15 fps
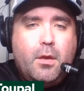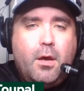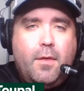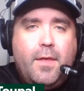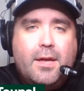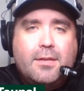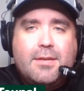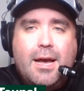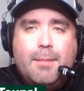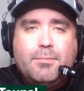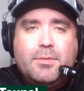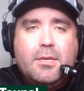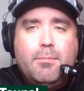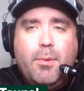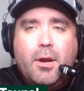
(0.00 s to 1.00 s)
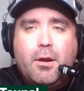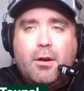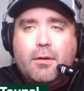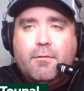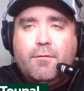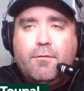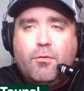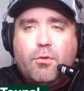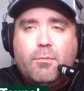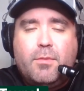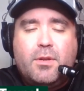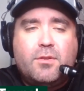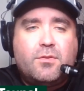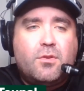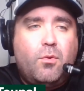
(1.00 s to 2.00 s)
on that top D pairing for the
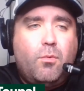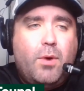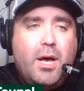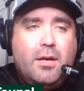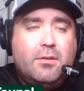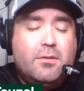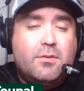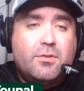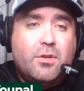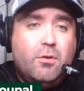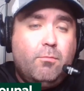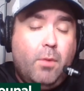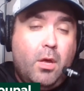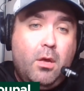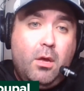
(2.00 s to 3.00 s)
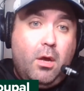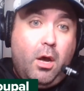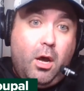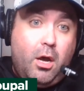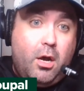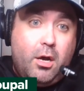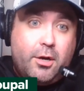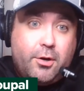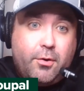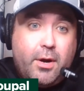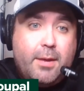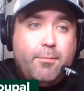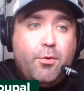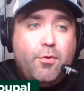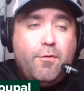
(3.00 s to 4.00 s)
Minnesota Wild. And so uh, a
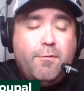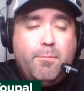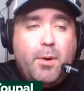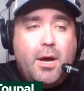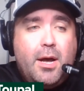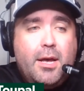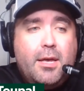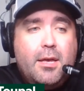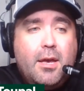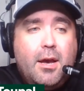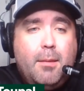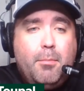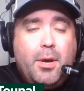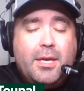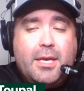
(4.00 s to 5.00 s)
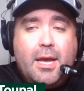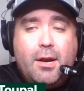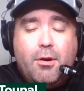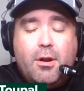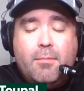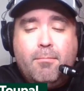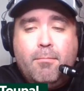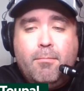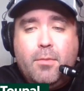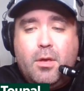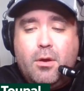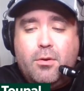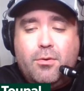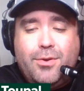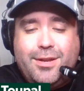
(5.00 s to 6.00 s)
great move by uh, by Guerin. You
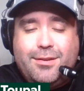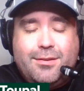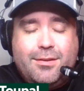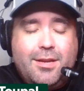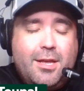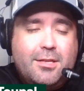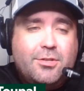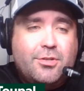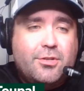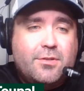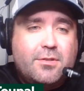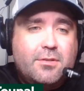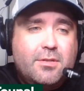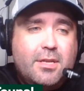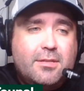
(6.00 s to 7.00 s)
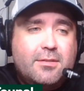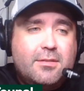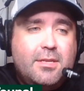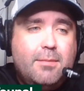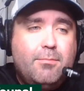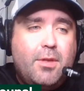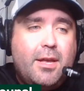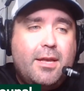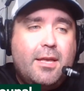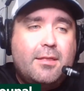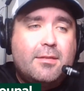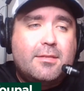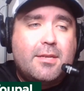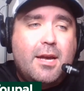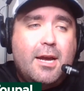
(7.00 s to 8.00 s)
know, it it just it seemed like at
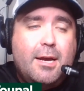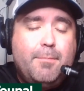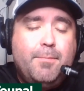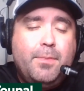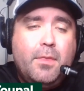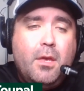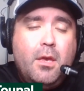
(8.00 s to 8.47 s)
the time